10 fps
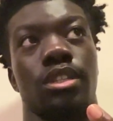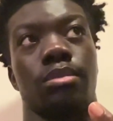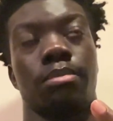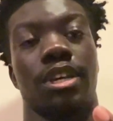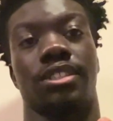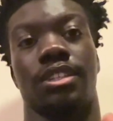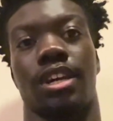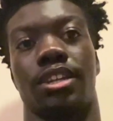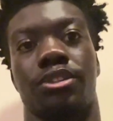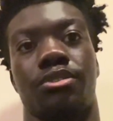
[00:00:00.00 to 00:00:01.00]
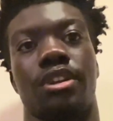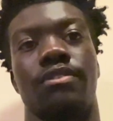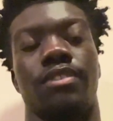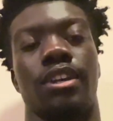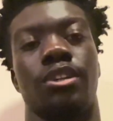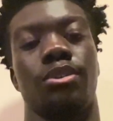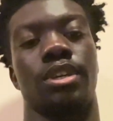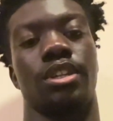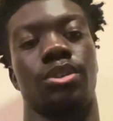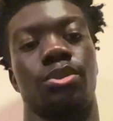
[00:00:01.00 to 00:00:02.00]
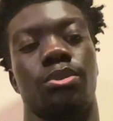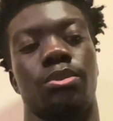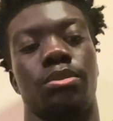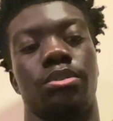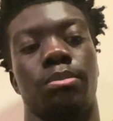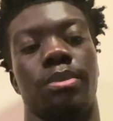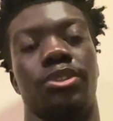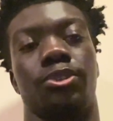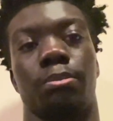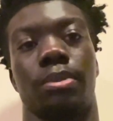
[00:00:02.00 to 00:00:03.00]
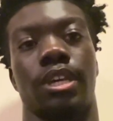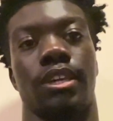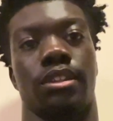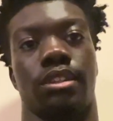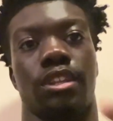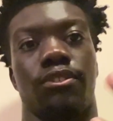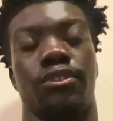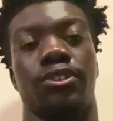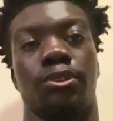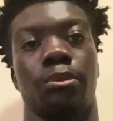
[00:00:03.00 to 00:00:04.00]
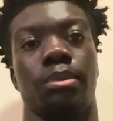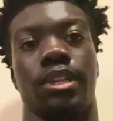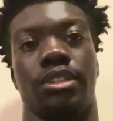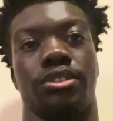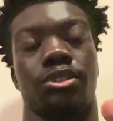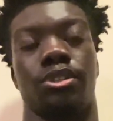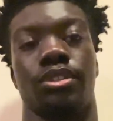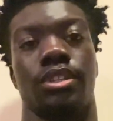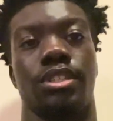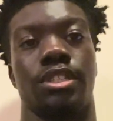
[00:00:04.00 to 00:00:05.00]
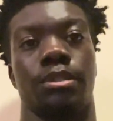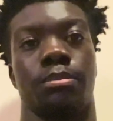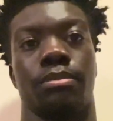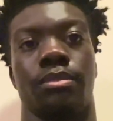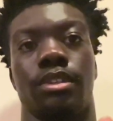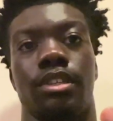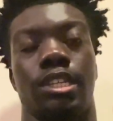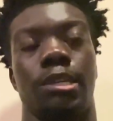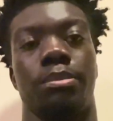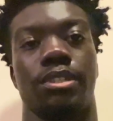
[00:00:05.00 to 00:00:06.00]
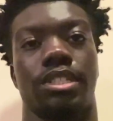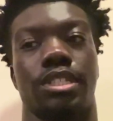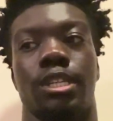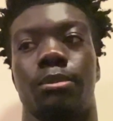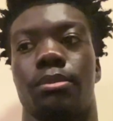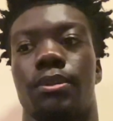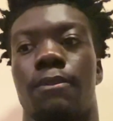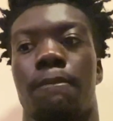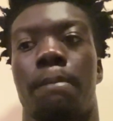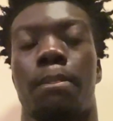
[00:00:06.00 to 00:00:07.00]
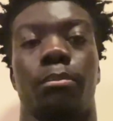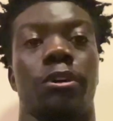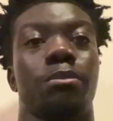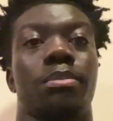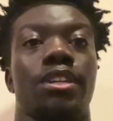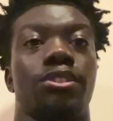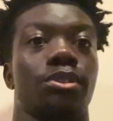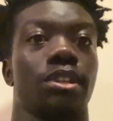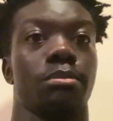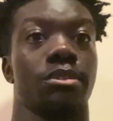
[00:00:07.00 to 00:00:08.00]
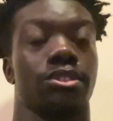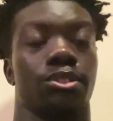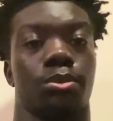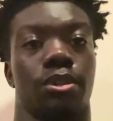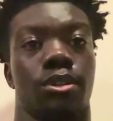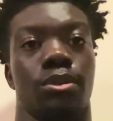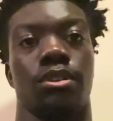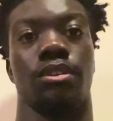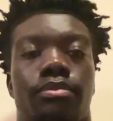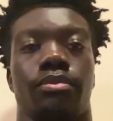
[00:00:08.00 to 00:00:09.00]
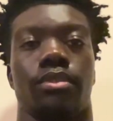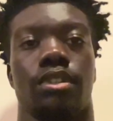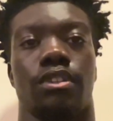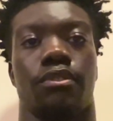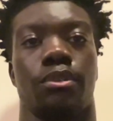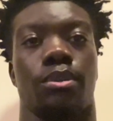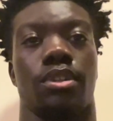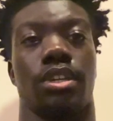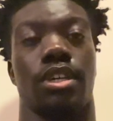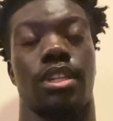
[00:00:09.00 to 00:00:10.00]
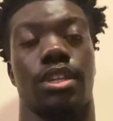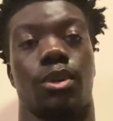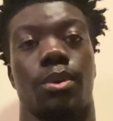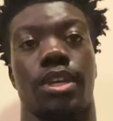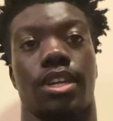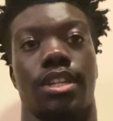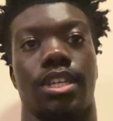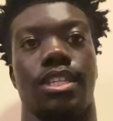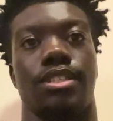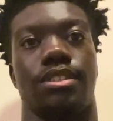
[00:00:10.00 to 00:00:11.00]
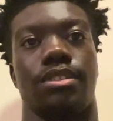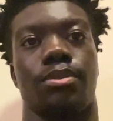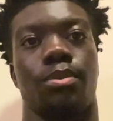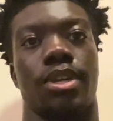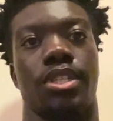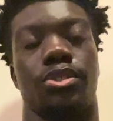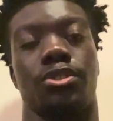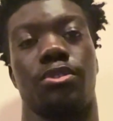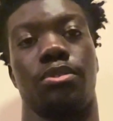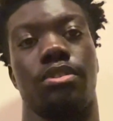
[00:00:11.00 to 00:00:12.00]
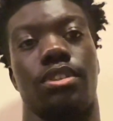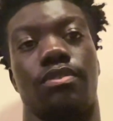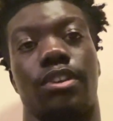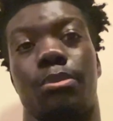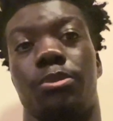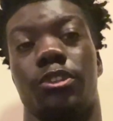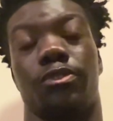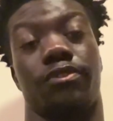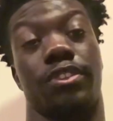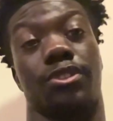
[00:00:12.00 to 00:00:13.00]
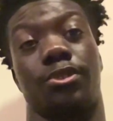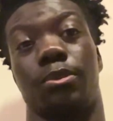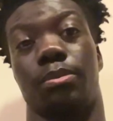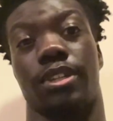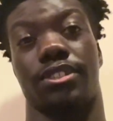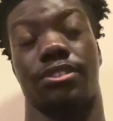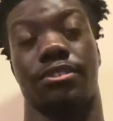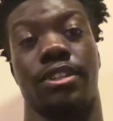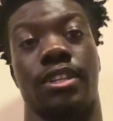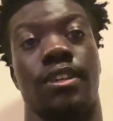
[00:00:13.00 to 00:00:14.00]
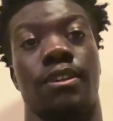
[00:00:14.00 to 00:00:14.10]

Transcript: master and create value in your mental plane. Then the physical plane, just go to the gym, keep in shape, push past your limits as well. If you want a quick and easy way to develop your physical mastery,